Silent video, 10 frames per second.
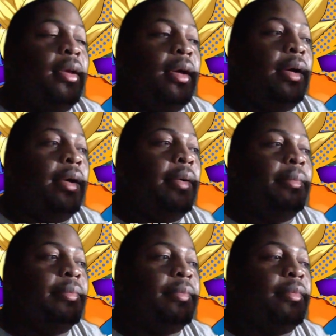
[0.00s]

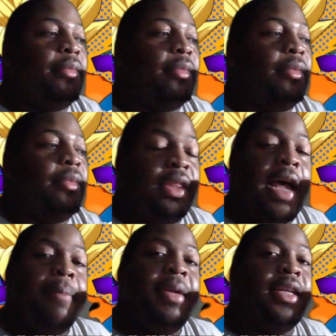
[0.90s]
Um, with
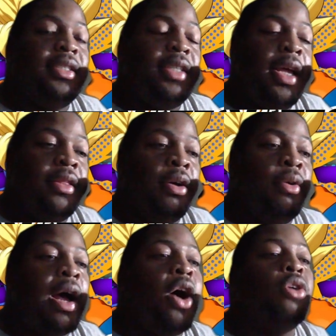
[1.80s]
that being said,
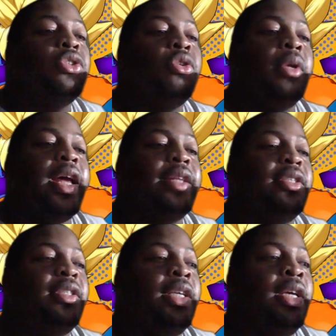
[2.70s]
though, I also would like
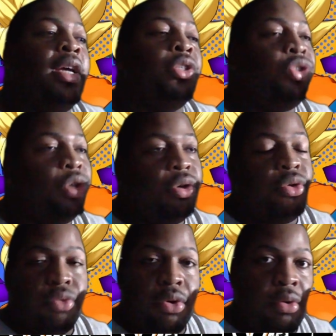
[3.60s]
to see a
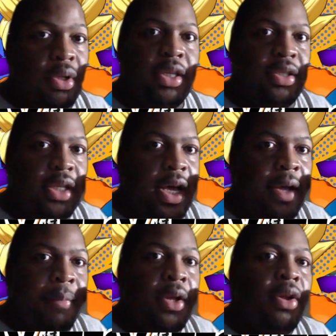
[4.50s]
jungle role in this
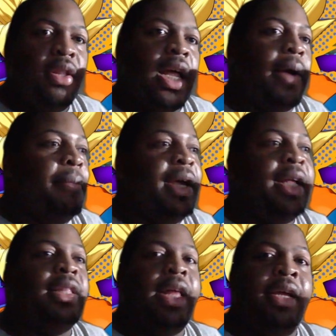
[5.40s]
game, like a
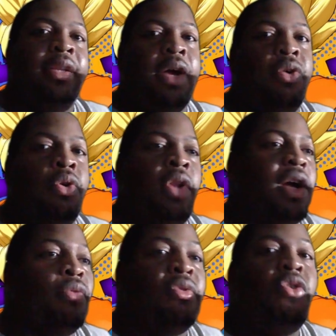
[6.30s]
mid lane, like or
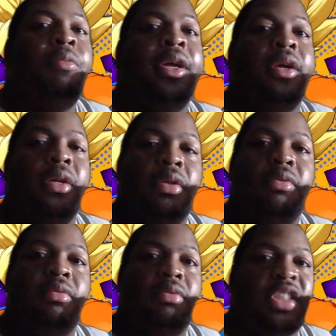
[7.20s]
like a
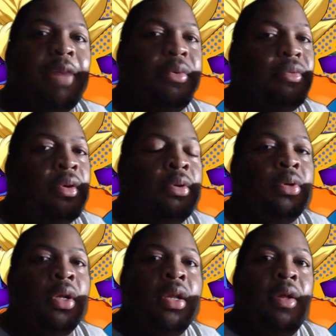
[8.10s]
roaming type of
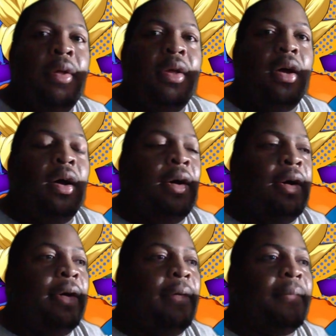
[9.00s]
role.
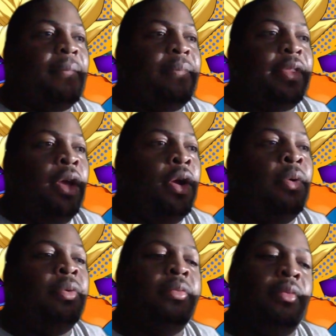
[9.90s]
Uh, you
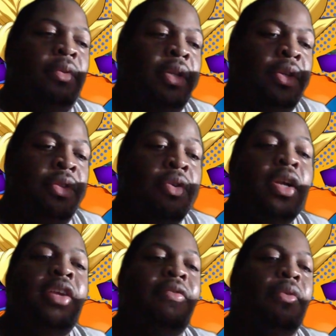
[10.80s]
know, during
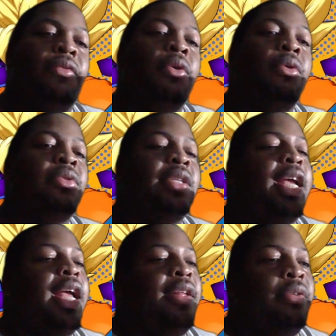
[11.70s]
the different roles,
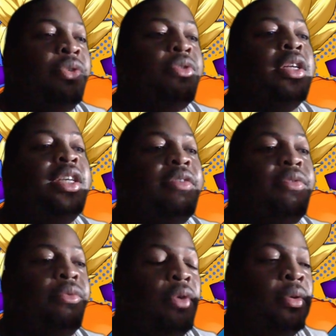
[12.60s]
they during the
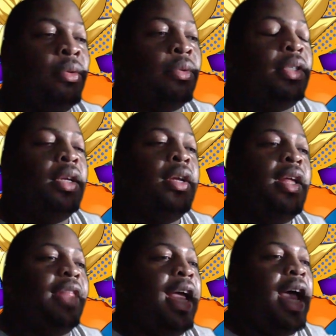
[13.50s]
different roles
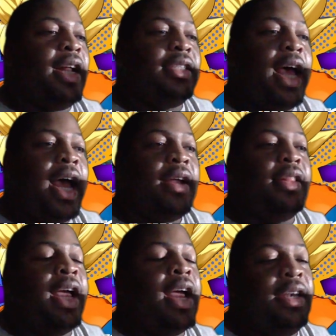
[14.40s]
they had attack,
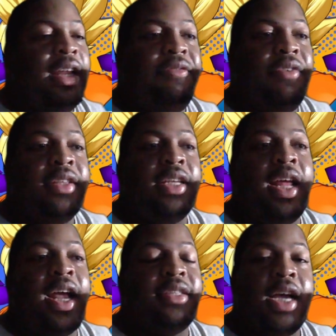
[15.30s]
they had defense, and
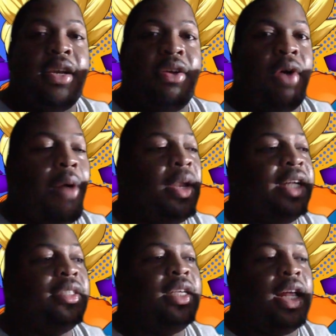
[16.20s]
they had technical. I would
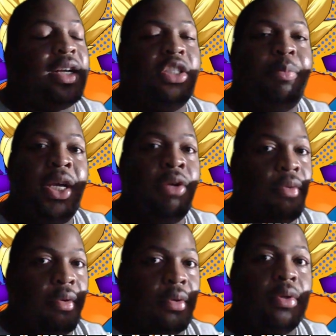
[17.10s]
like to see like a speed
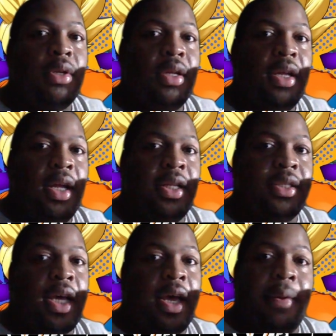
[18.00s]
role in
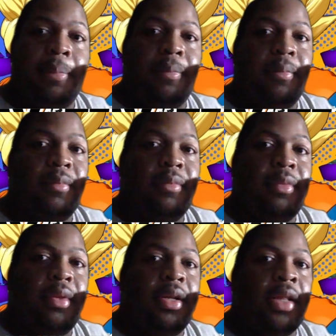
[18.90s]
this game.
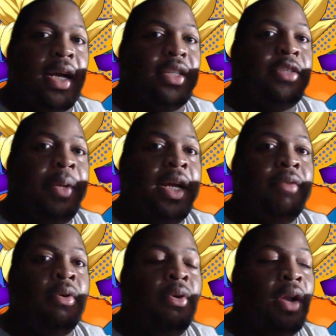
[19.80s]
like a speed
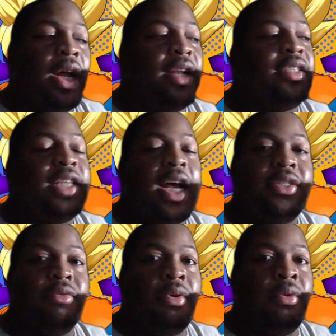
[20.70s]
roll or like an
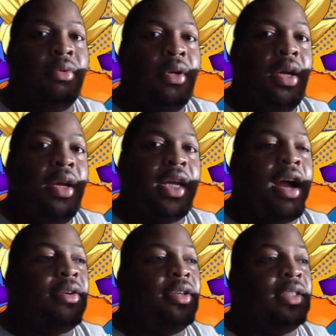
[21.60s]
assassin roll.
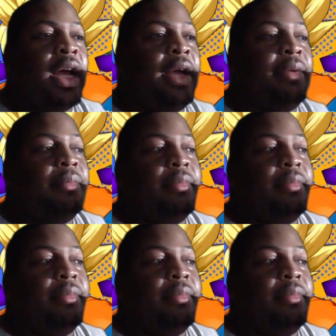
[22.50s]
Characters like